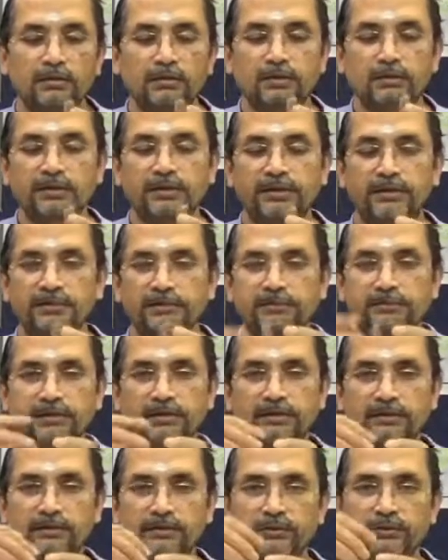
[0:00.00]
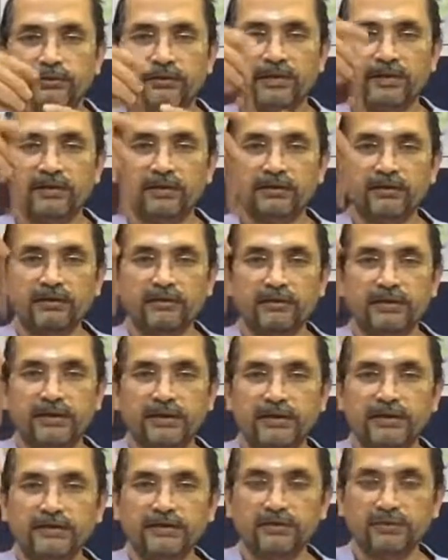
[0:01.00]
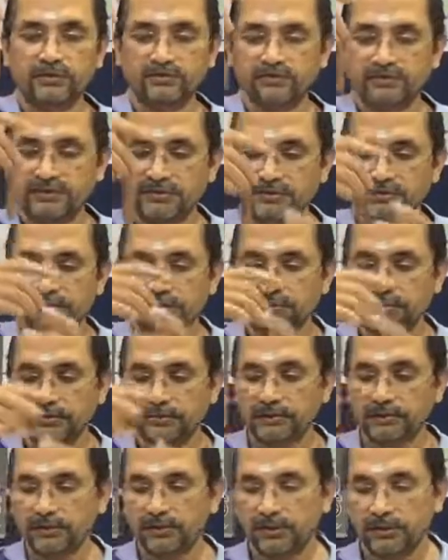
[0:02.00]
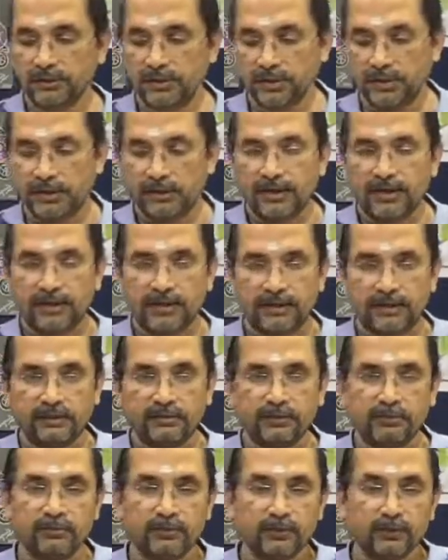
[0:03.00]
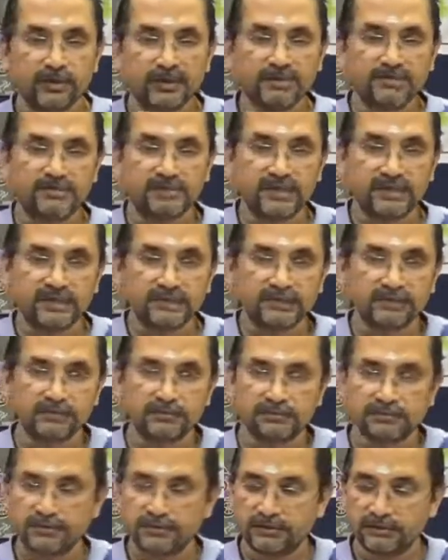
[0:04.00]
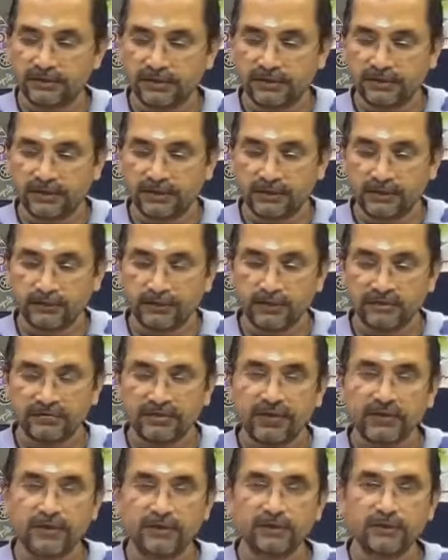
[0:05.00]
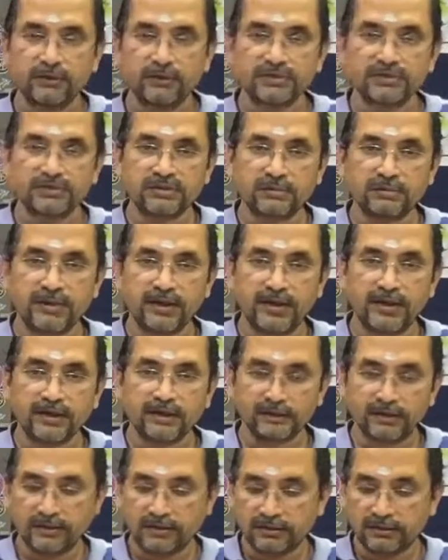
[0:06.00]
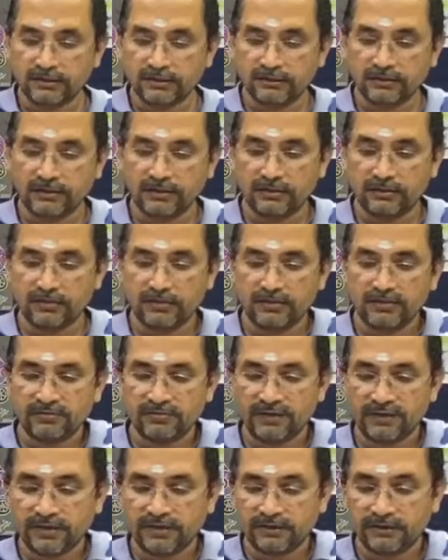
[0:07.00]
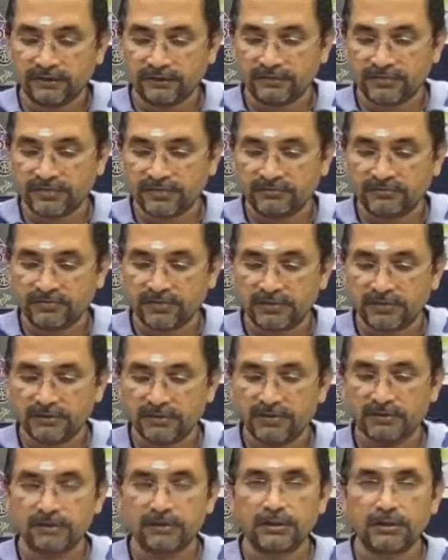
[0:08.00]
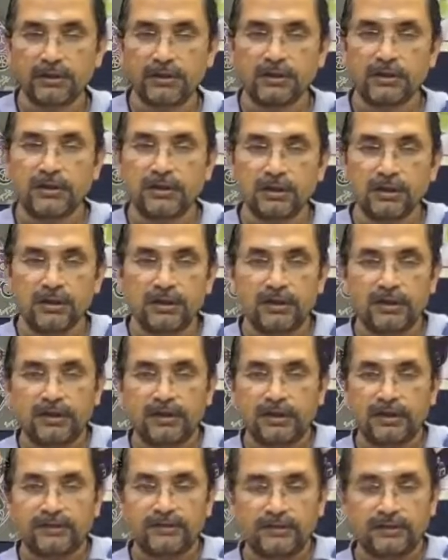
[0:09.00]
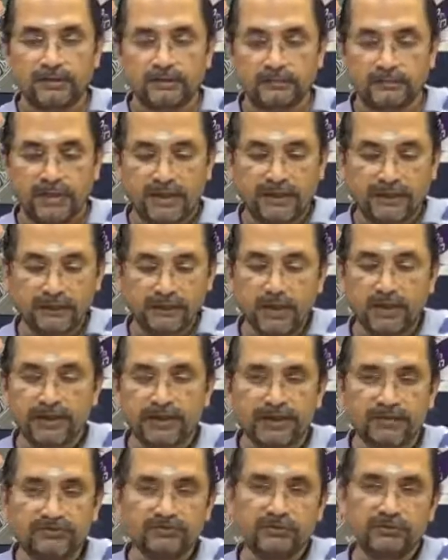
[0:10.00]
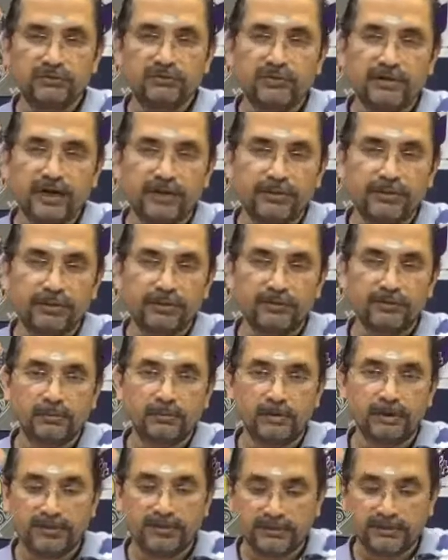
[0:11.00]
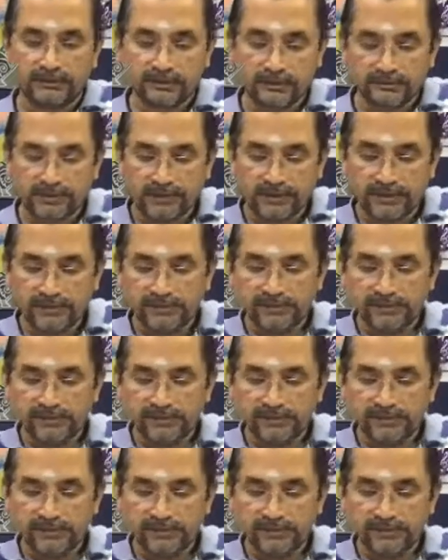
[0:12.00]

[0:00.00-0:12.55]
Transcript: Right? And then you're going to make a carrot out of it. And then remember what I said, the thicker part of the carrot goes in the back, the thinner part of the carrot comes in the front. And then make it long enough to wrap around the body, right?